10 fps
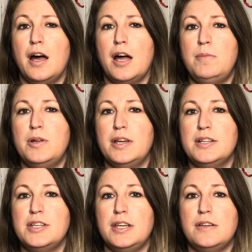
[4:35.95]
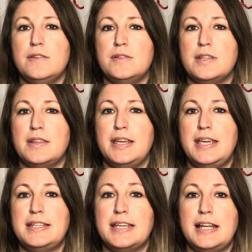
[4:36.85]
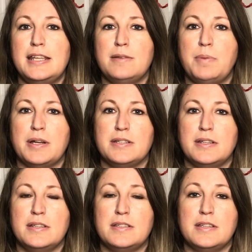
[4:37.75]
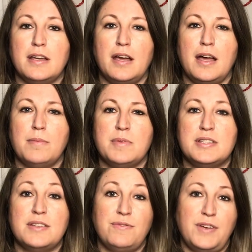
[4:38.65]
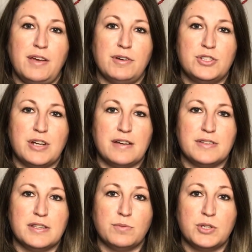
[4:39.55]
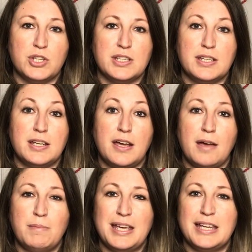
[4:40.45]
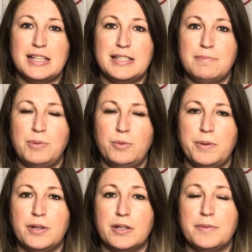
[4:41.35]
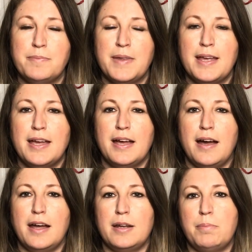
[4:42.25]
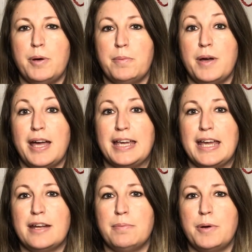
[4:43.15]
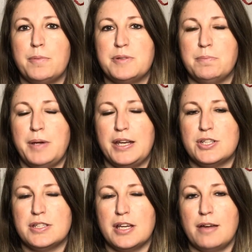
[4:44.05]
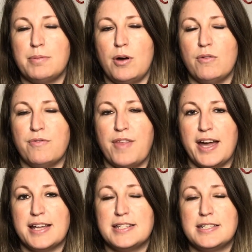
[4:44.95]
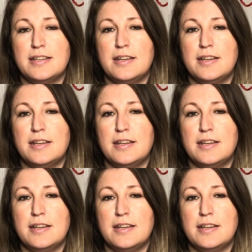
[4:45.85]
I'm looking to use the Tilly and the Buttons Saphira Trousers, which is in her Make It Simple book, and I'll pop some pictures up of that.